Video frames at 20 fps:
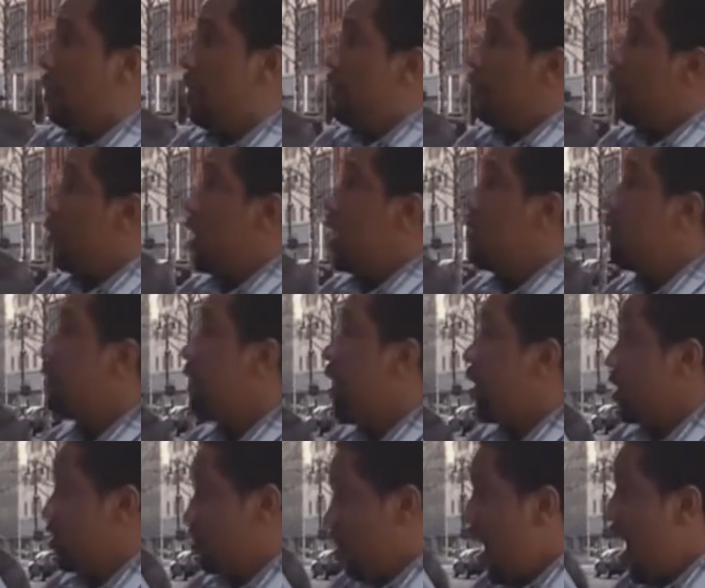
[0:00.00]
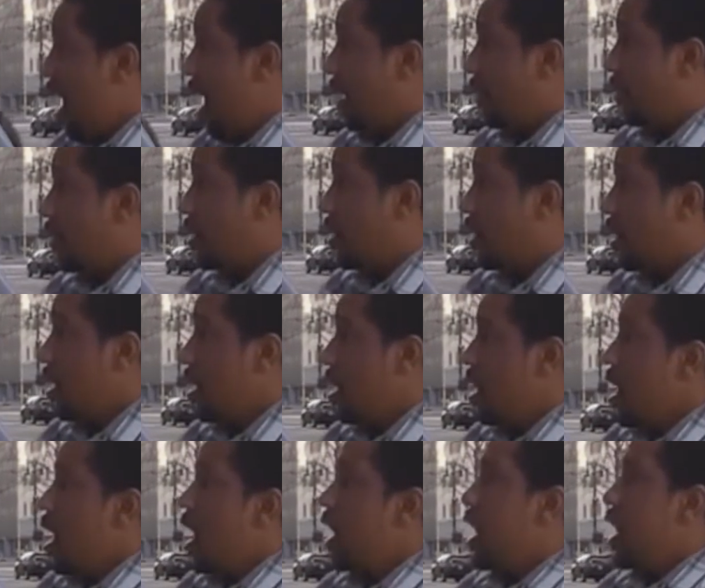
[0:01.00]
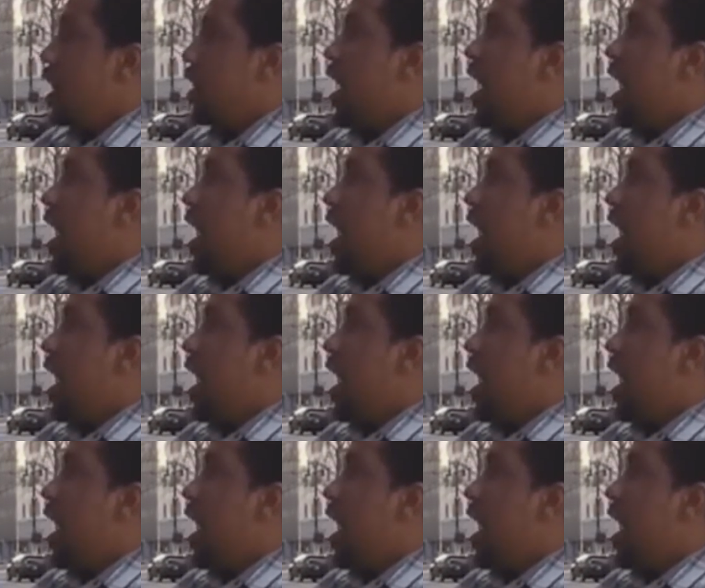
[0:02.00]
before they even found a job. And then